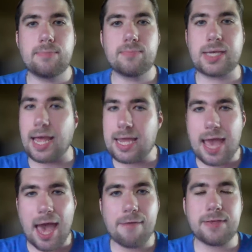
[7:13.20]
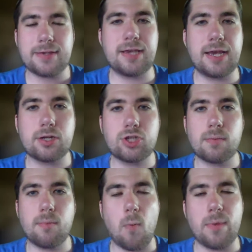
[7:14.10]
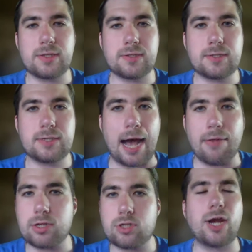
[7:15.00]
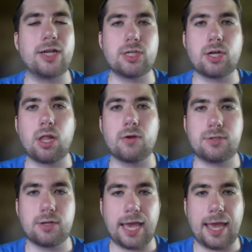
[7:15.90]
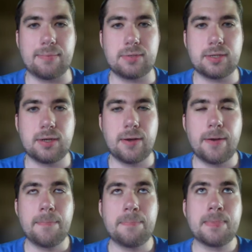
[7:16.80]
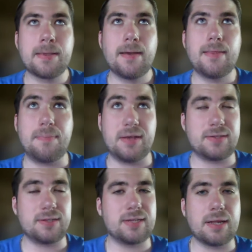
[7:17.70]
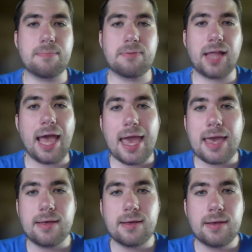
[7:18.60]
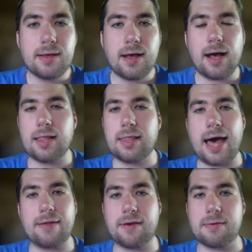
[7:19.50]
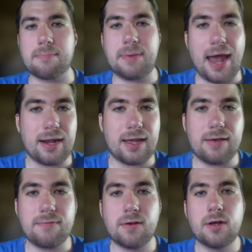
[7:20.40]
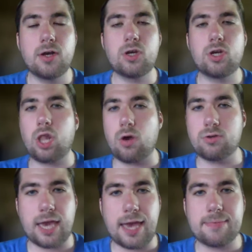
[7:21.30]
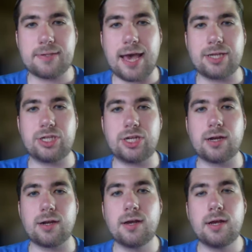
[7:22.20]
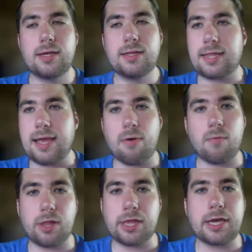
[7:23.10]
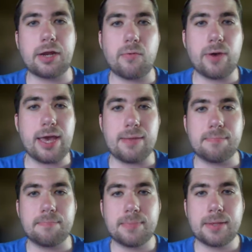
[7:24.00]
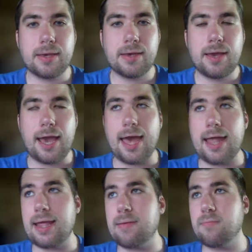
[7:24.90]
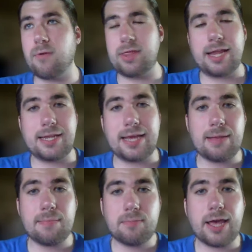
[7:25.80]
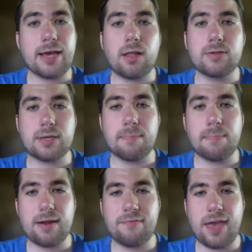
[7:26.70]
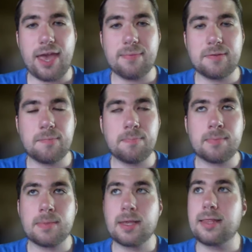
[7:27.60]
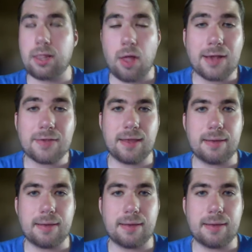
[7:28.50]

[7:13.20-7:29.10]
Can he have the signature moments down the stretch in closer games? The Pistons didn't play a lot of competitive close games last year that they were really going to win. And then when they did play close competitive games, they lost them.